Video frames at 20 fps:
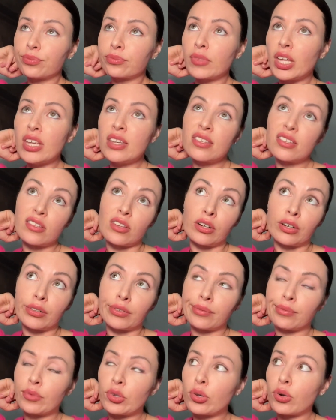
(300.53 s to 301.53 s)

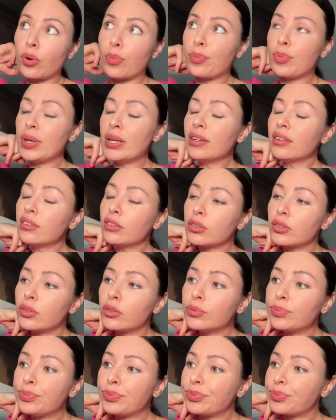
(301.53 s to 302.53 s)
Eastern European, you
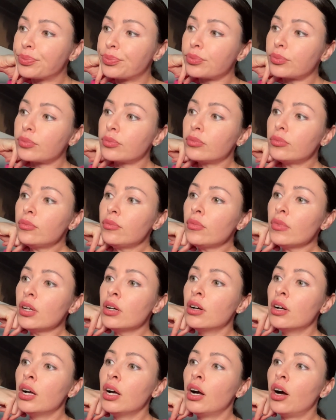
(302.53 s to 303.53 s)
know.
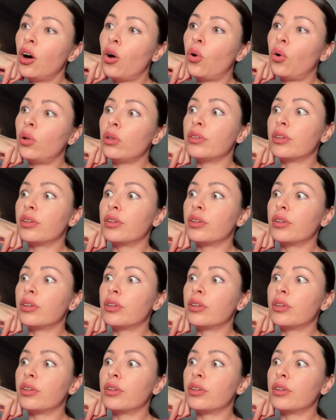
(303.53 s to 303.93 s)
All the